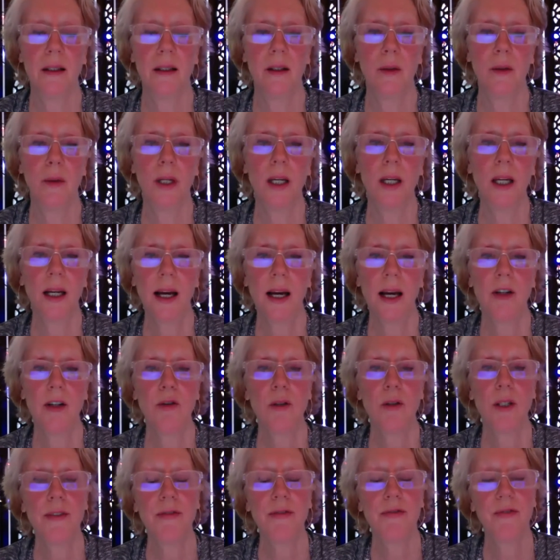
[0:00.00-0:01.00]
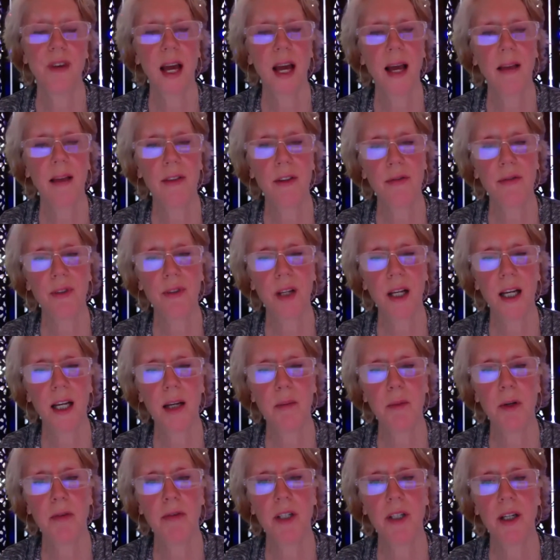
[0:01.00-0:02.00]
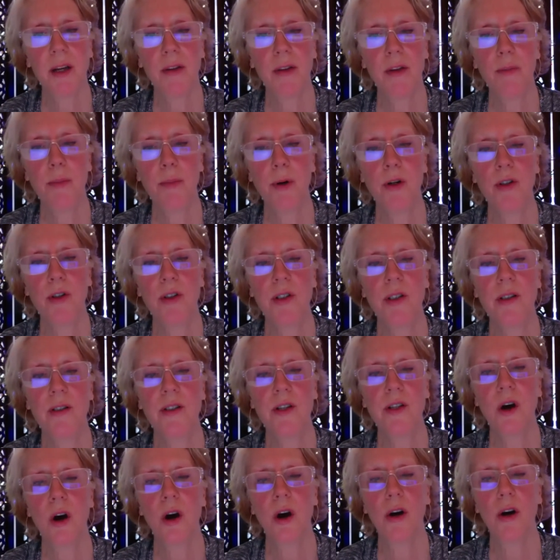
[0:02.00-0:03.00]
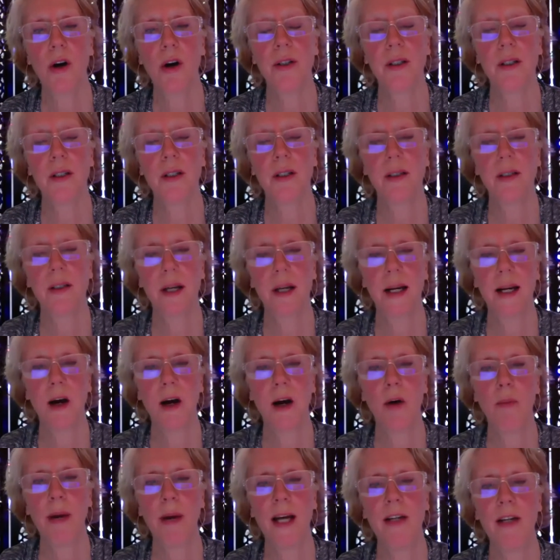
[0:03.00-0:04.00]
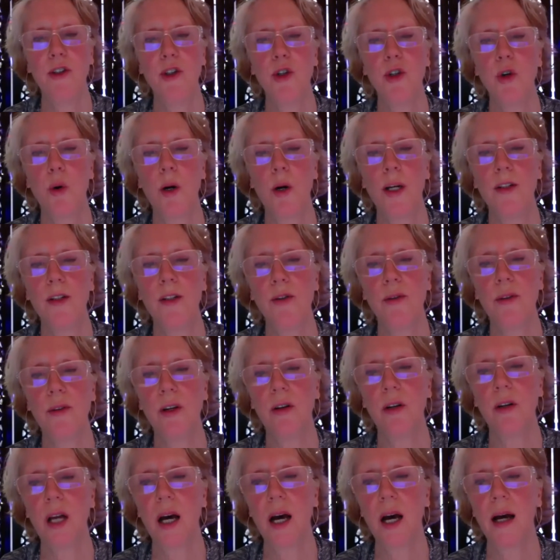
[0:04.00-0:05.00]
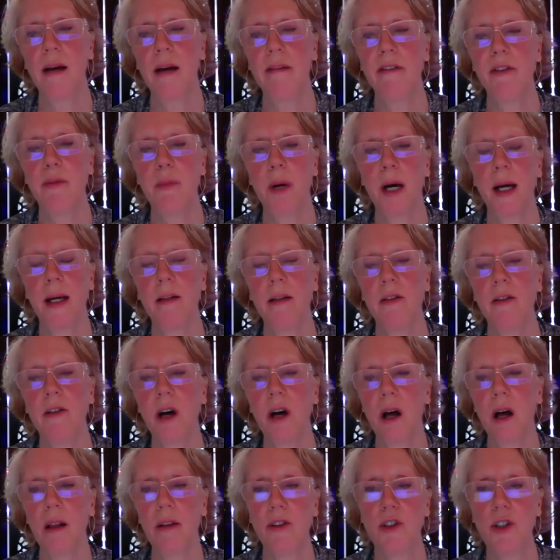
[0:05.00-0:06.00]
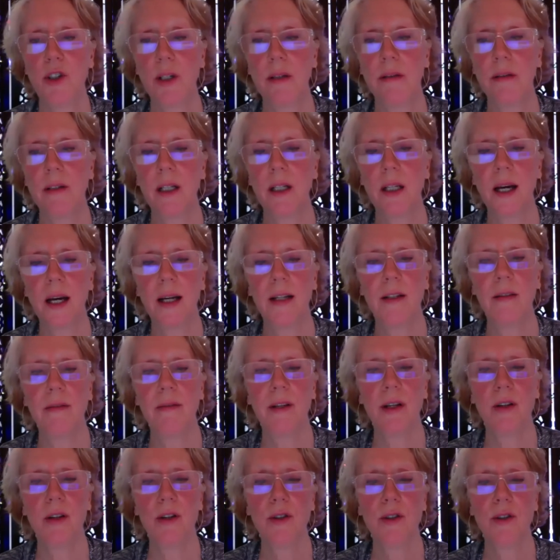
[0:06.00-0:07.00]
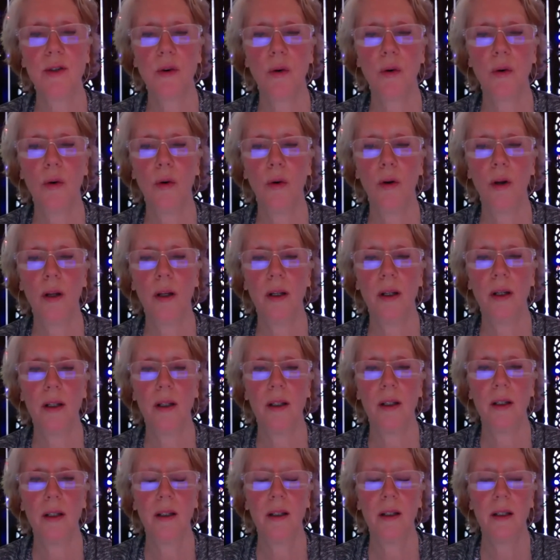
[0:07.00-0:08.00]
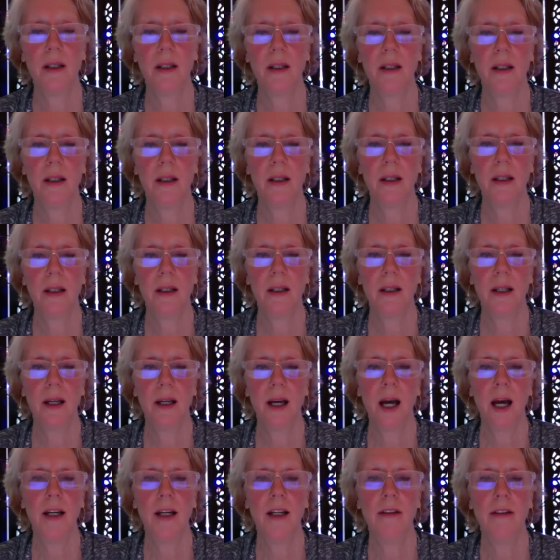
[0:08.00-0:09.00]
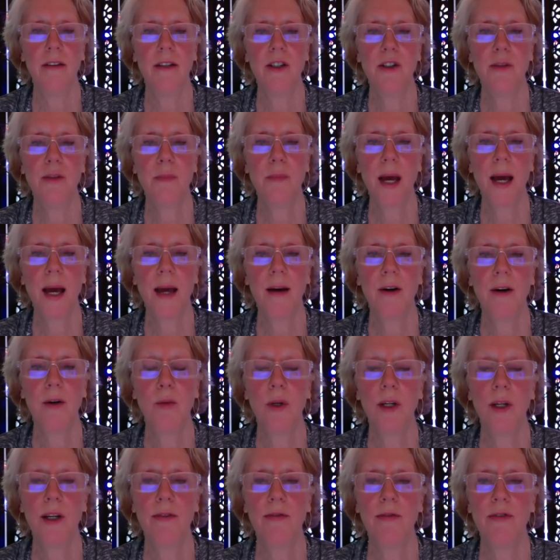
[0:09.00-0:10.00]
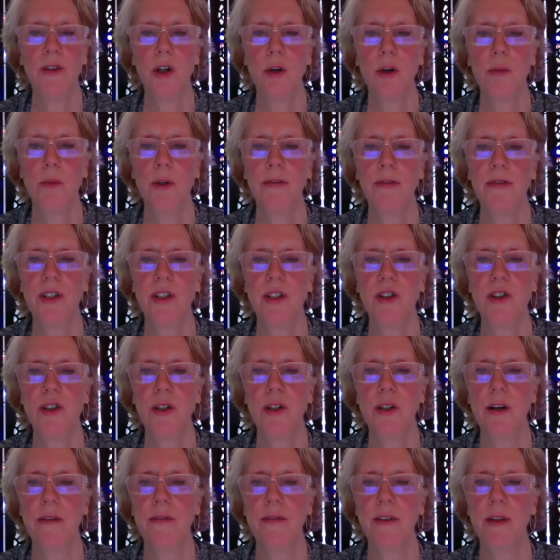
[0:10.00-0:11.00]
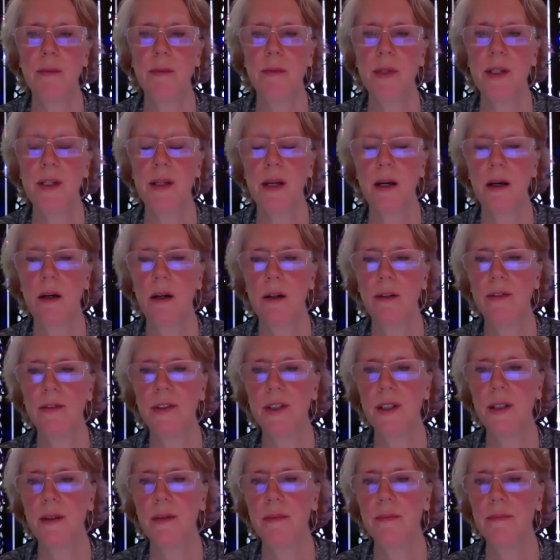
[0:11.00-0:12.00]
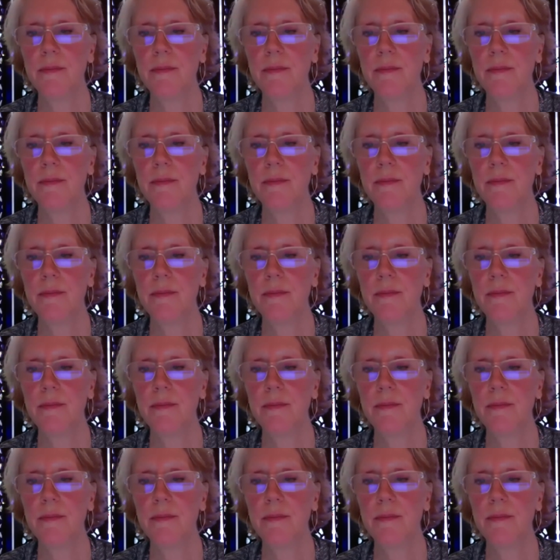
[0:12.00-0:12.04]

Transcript: We can actually fan the flame of another person's heart and help add joy to their lives by acknowledging the light of their soul. And in this manner, we affirm a vision of themselves,